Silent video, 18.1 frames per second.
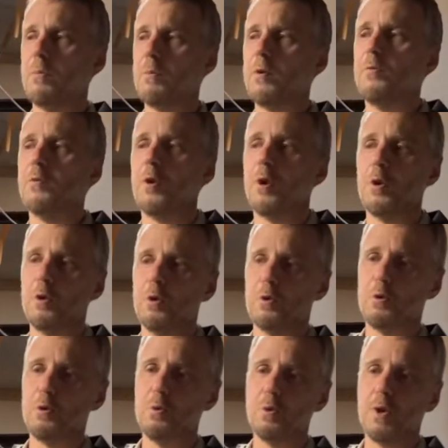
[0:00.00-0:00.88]
But if you're going to go
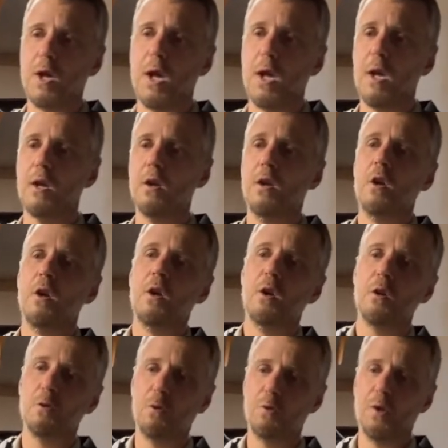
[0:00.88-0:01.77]
2K,
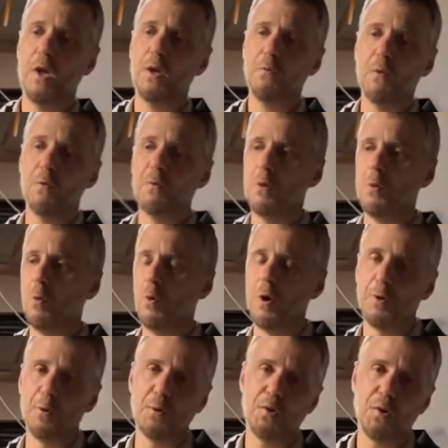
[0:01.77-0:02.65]
use
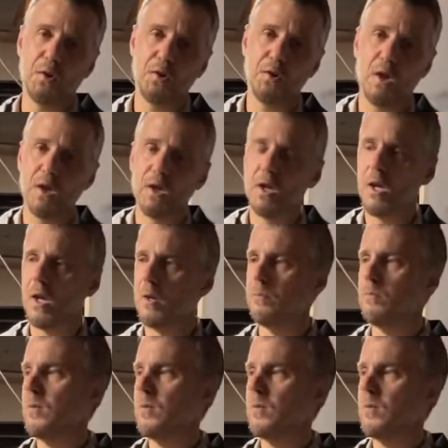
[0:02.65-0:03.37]
851 or 688.